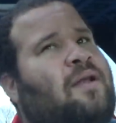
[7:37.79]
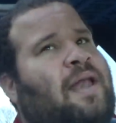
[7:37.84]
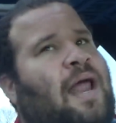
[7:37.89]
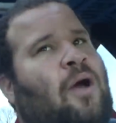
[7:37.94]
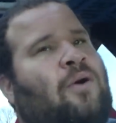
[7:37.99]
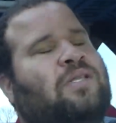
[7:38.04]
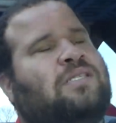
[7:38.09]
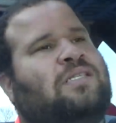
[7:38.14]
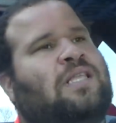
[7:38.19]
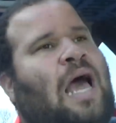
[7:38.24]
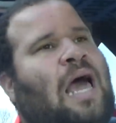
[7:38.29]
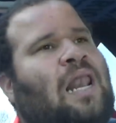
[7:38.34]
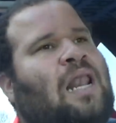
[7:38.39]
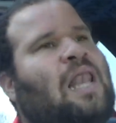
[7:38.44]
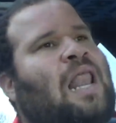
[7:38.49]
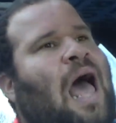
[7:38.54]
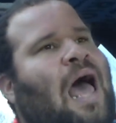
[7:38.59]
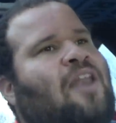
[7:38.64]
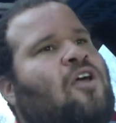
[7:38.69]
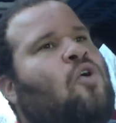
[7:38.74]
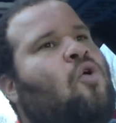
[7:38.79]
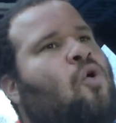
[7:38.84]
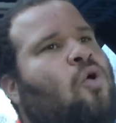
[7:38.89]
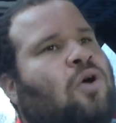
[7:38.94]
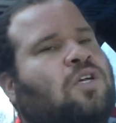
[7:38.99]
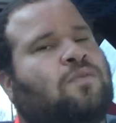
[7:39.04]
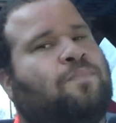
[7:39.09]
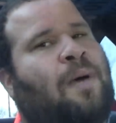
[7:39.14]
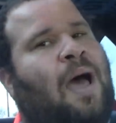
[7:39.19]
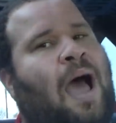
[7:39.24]
Now, it's not a lot of
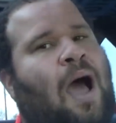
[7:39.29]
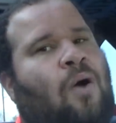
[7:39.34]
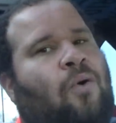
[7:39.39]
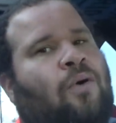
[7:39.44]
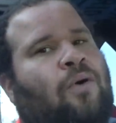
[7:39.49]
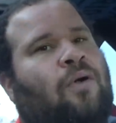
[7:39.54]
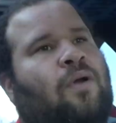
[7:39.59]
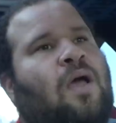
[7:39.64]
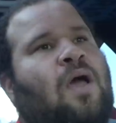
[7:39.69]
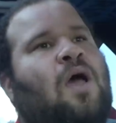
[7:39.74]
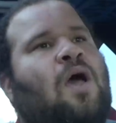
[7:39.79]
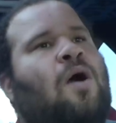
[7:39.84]
horsepower,